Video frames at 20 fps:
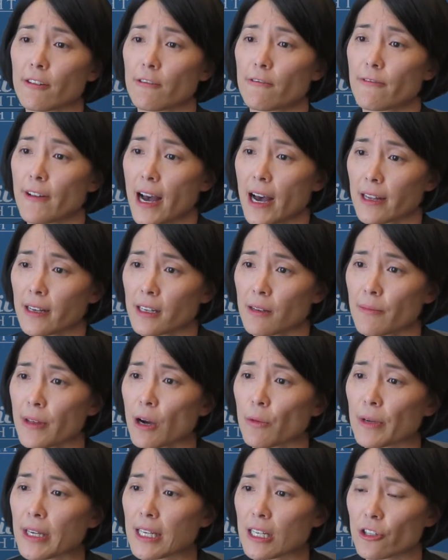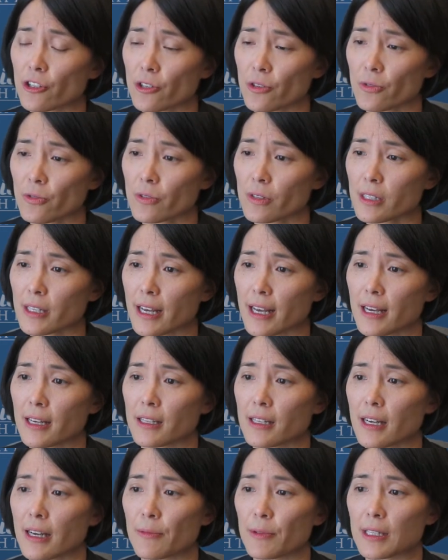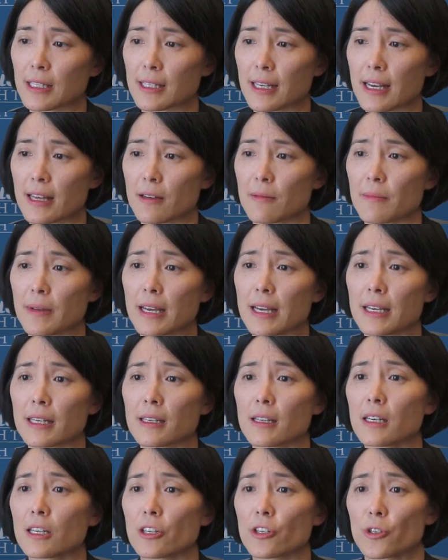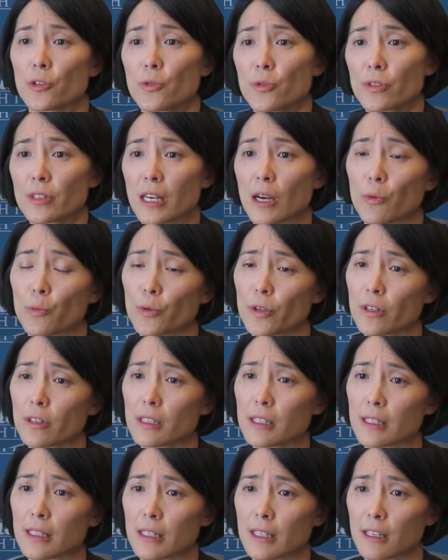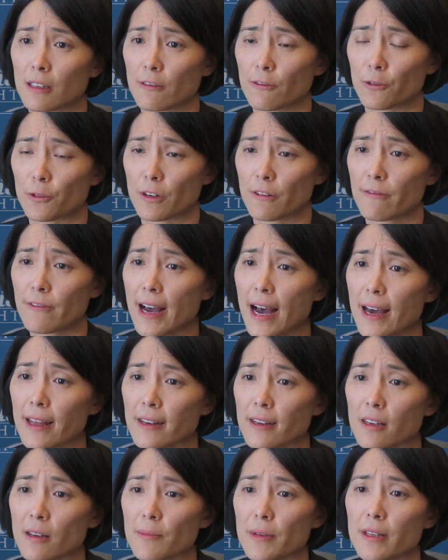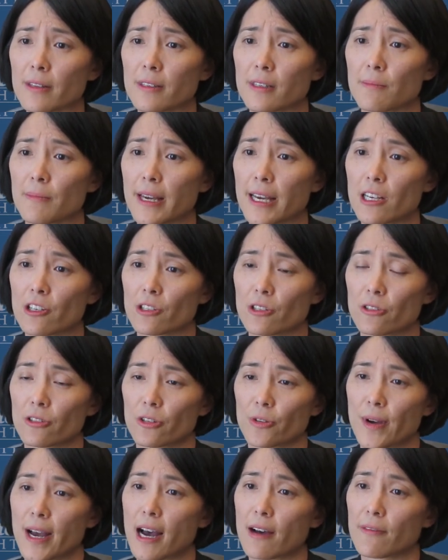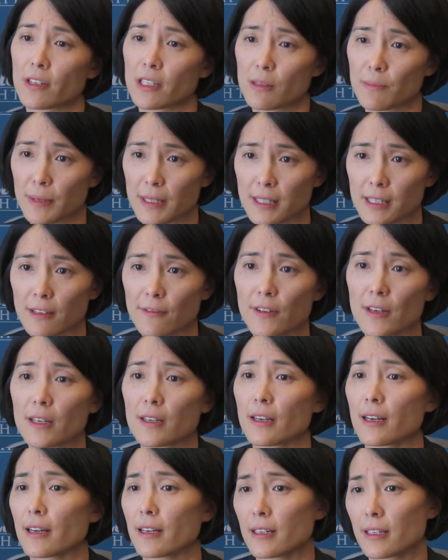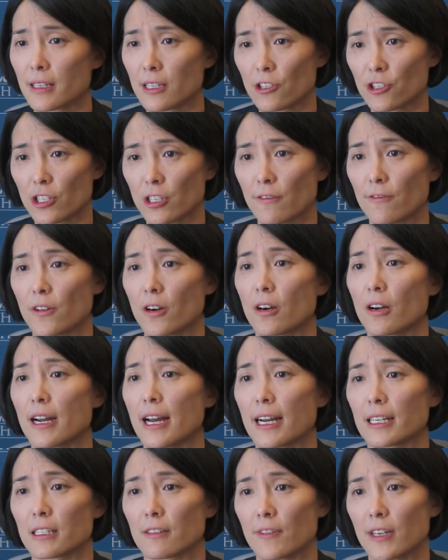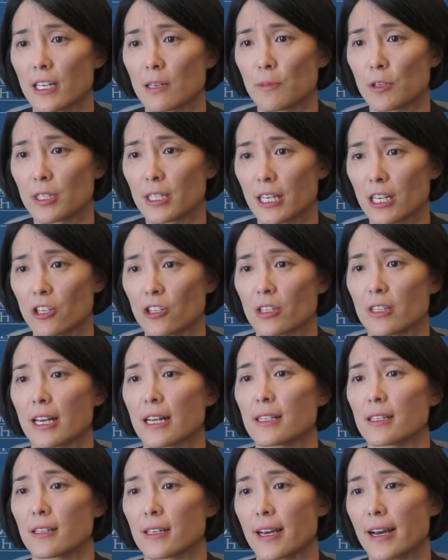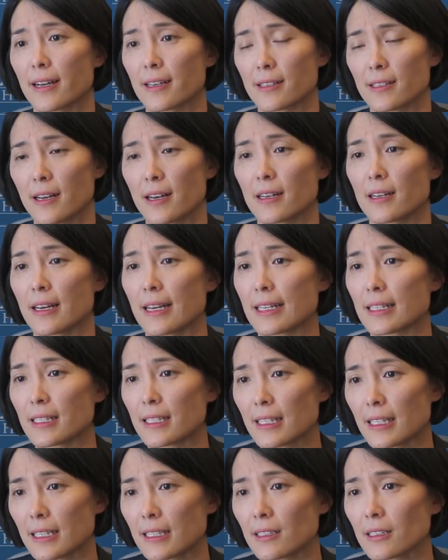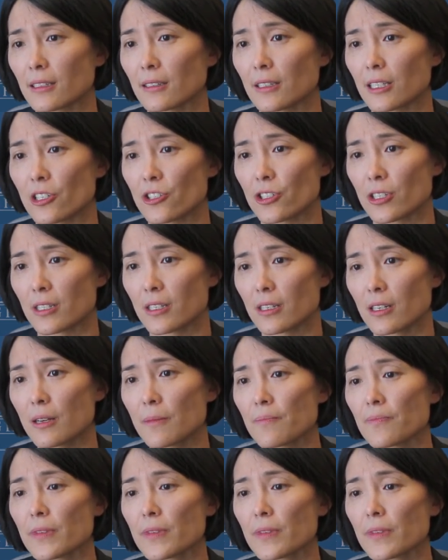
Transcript: a afatinib that we can use, and I would say the main use that we're seeing for a afatinib is in patients who have a specific EGFR activating mutation. That's the exon 19 deletion.